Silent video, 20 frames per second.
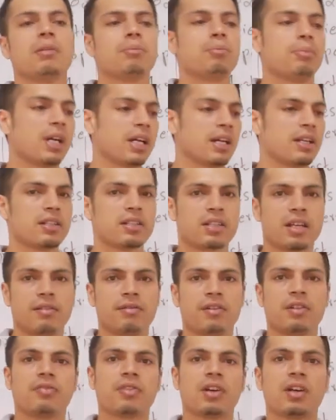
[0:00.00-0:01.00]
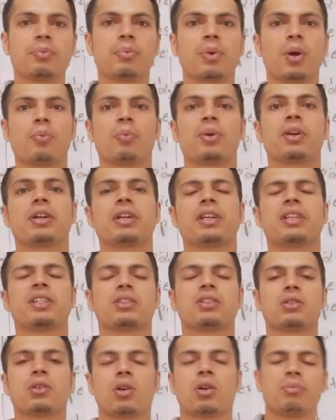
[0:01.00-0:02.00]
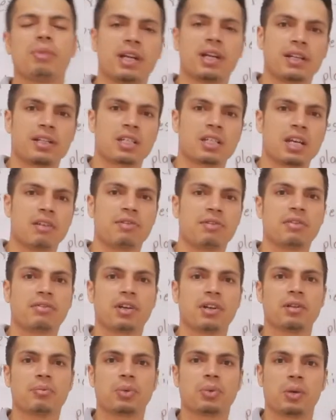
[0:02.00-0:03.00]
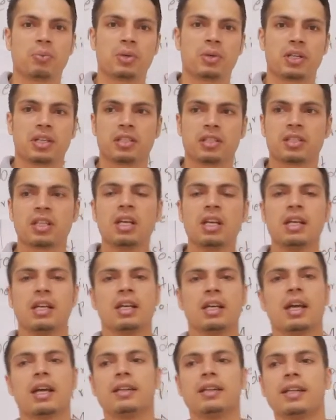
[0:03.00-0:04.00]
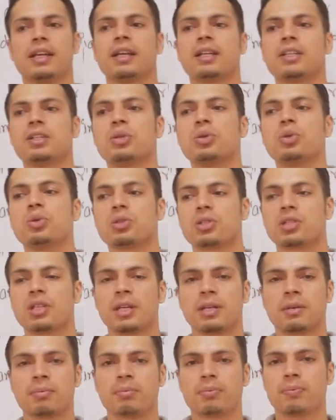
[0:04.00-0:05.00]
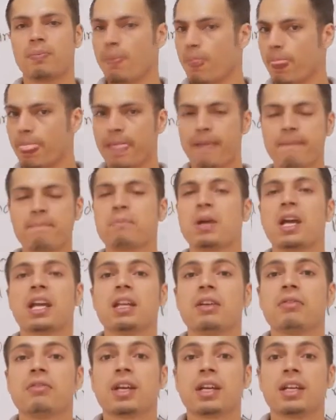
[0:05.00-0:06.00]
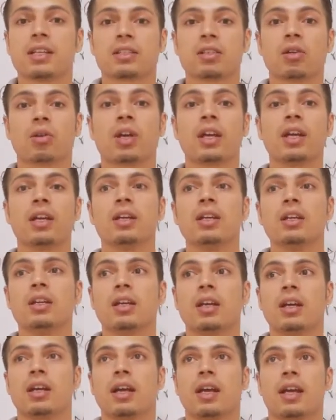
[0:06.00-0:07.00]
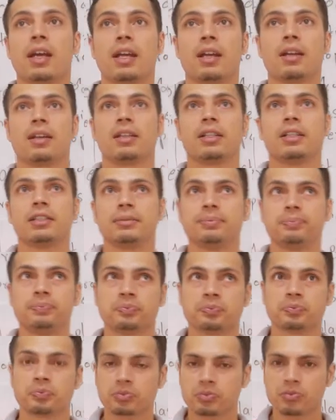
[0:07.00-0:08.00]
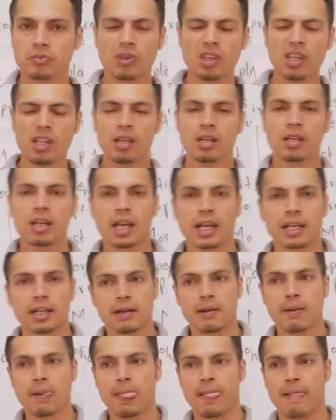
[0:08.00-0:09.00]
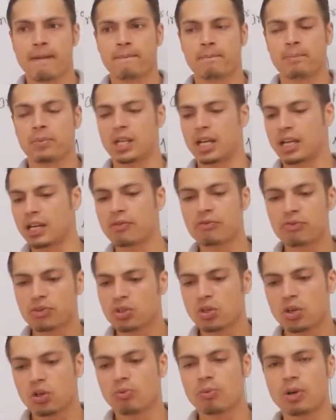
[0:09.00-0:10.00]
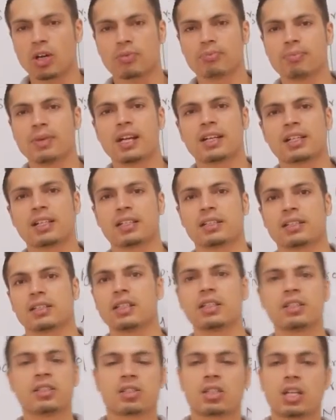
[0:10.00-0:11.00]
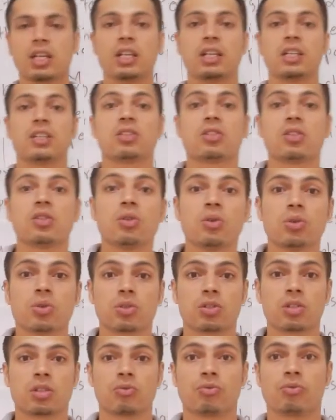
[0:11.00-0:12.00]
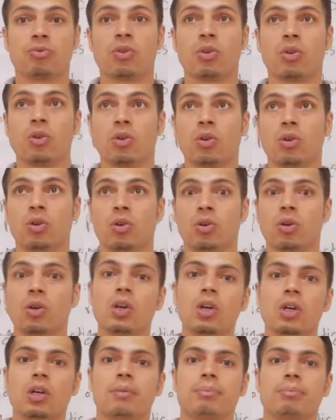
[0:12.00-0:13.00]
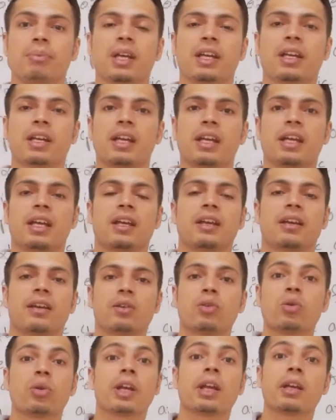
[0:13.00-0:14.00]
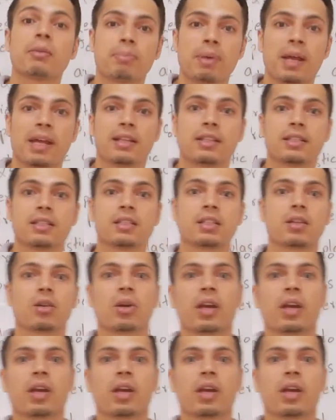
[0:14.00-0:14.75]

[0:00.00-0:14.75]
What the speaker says: Metals have different properties, non-metals have different properties, and they are used in many ways. Okay, and like if we talk about metals, steel is used for making cooking pans.